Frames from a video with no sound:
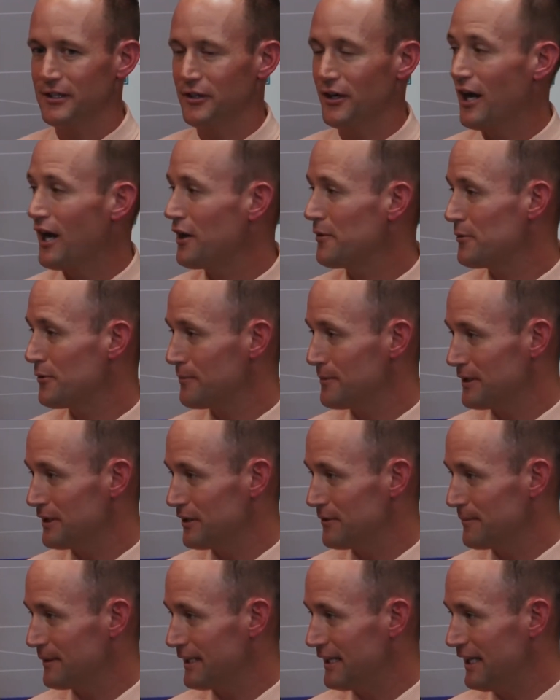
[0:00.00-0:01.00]
your
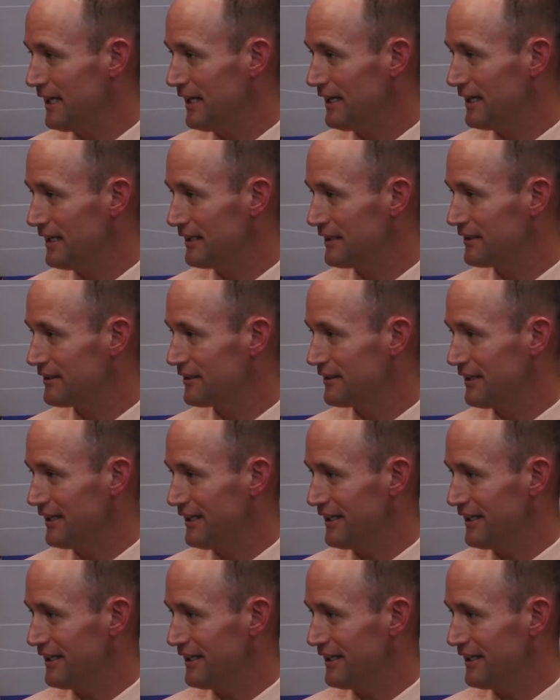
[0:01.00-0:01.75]
automobile mechanic